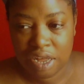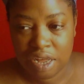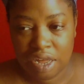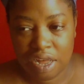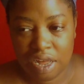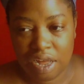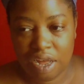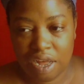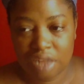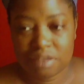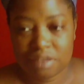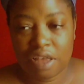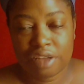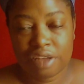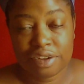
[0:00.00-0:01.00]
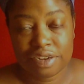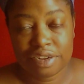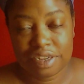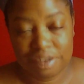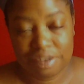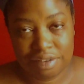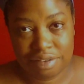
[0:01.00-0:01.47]
Tucker is
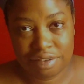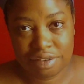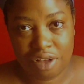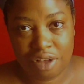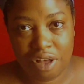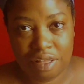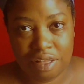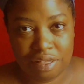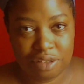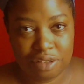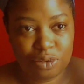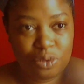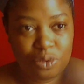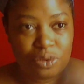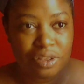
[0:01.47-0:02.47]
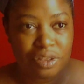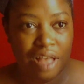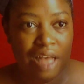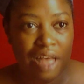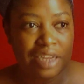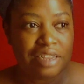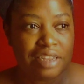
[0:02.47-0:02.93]
on the school hockey
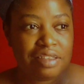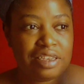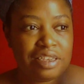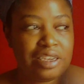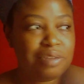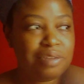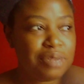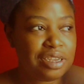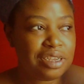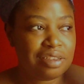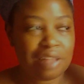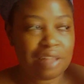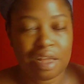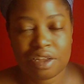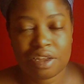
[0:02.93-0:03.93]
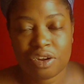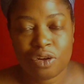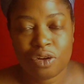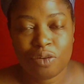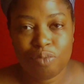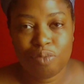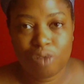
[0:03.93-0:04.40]
team. He's not gonna go
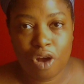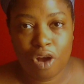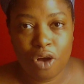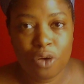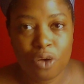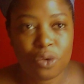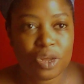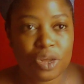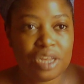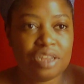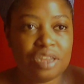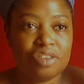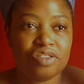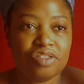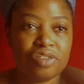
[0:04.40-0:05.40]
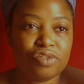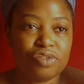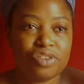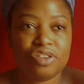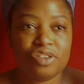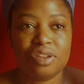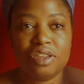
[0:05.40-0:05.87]
pro. He's originally
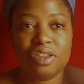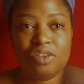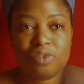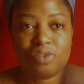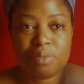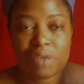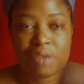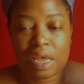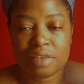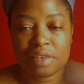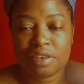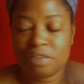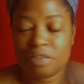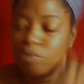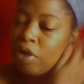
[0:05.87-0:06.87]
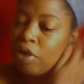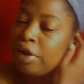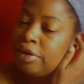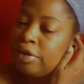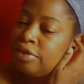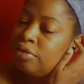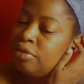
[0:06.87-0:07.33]
from Texas. Briar U
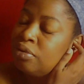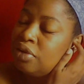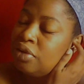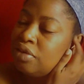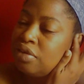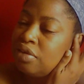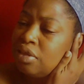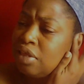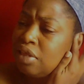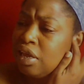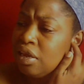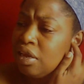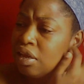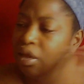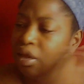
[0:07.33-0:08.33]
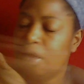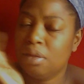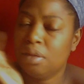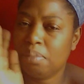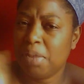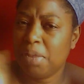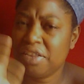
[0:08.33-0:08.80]
is in like
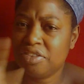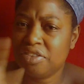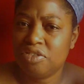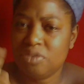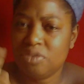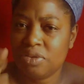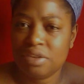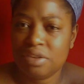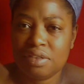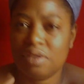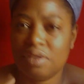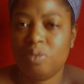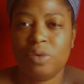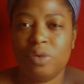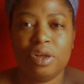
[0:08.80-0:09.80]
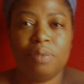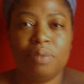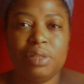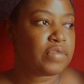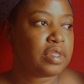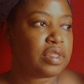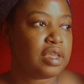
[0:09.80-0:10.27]
Massachusetts somewhere, I believe.
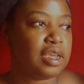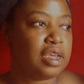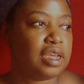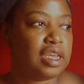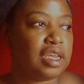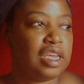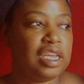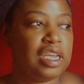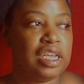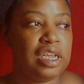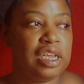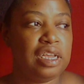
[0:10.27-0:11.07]
He,